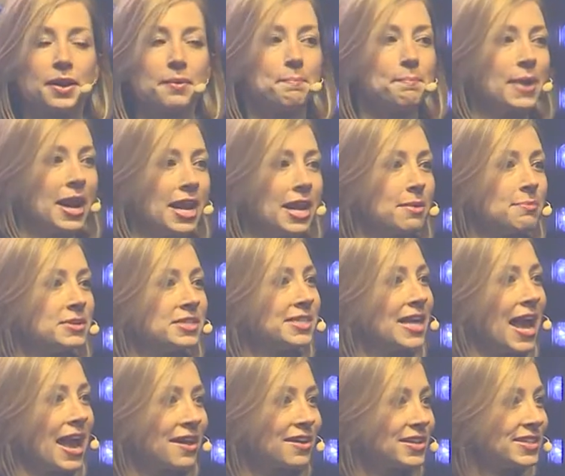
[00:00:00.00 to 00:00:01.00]
My name is
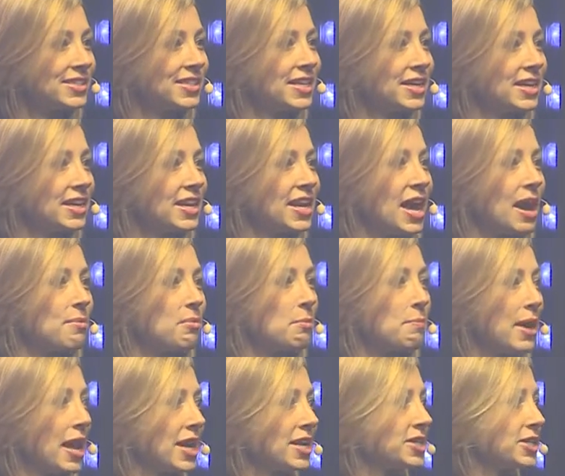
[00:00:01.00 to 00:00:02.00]
Allison. I'm a
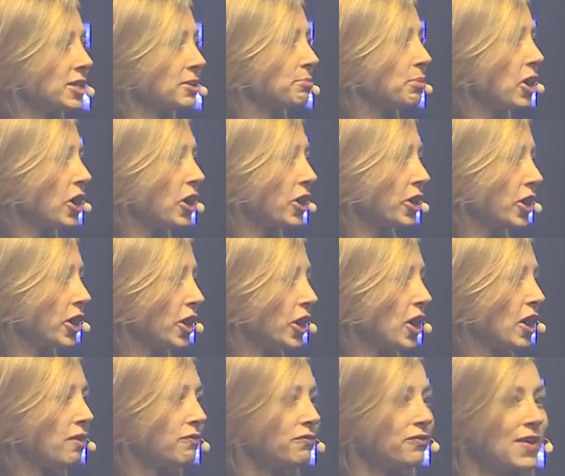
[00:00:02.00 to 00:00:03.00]
managing partner
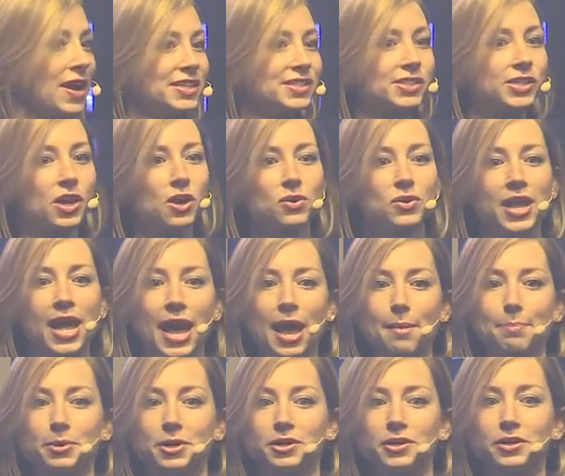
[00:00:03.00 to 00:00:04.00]
of Fresco
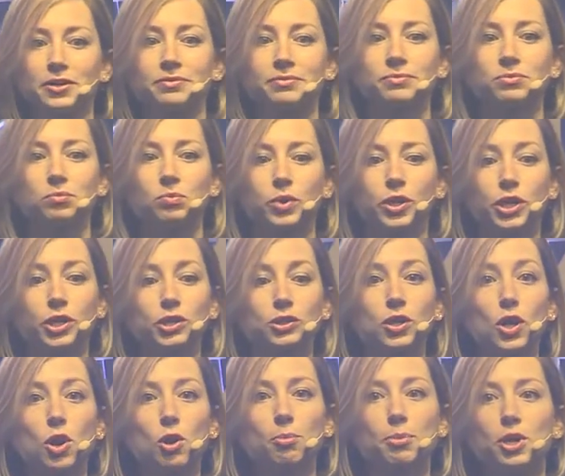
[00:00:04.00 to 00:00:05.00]
Capital. We're a
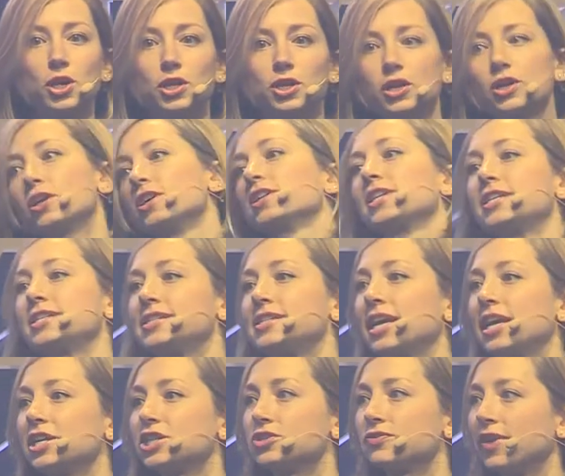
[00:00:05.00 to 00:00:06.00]
global early
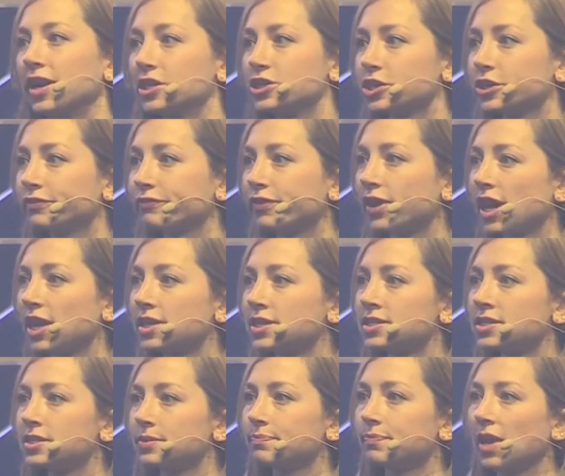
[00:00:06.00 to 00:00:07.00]
stage venture fund
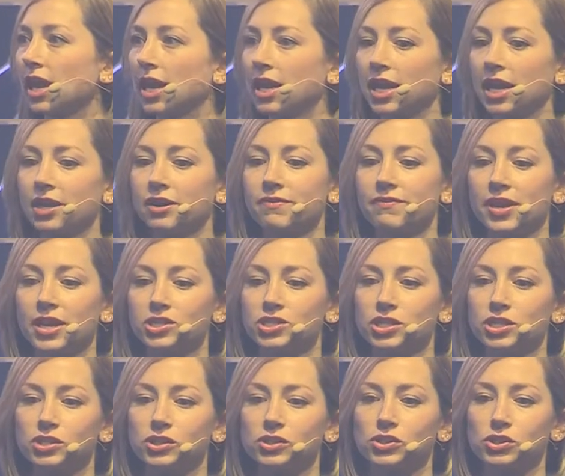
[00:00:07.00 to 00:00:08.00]
and
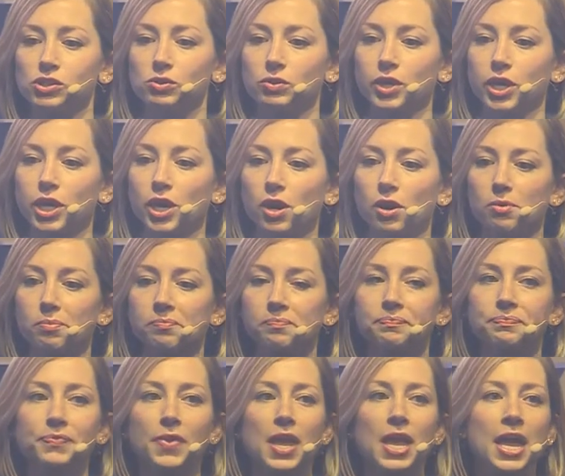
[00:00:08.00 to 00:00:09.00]
innovation studio.
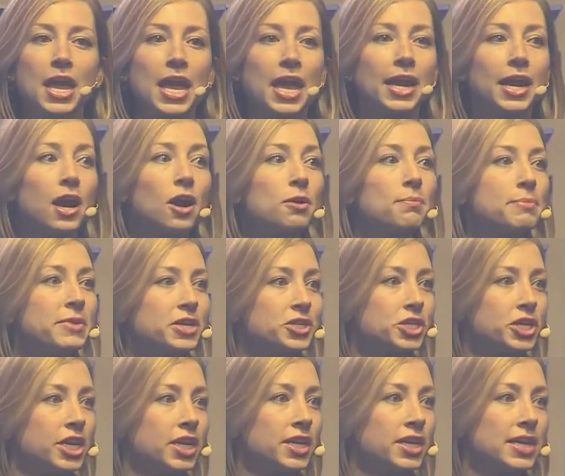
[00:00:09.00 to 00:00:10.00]
And our
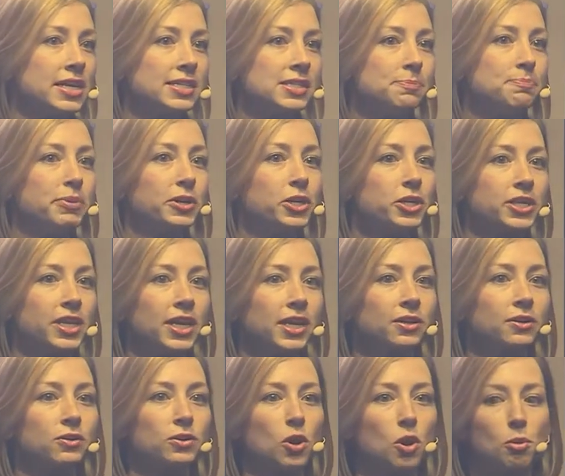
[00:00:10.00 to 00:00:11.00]
mission is building
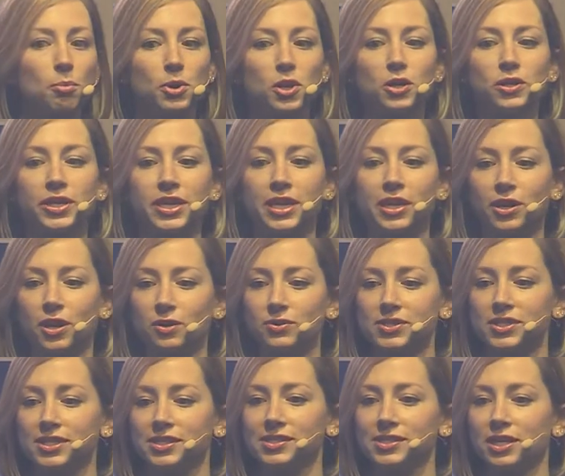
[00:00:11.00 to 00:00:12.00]
global
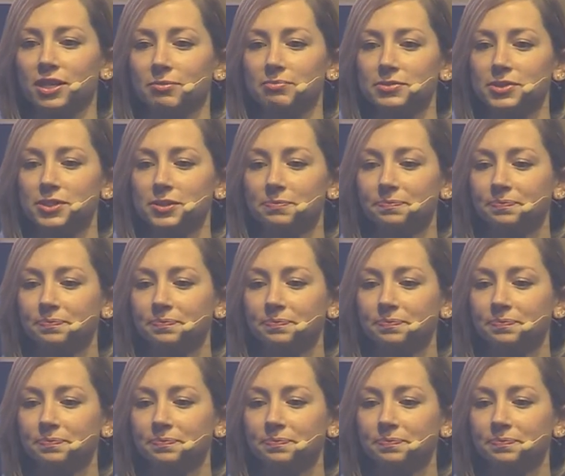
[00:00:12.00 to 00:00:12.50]
ecosystems.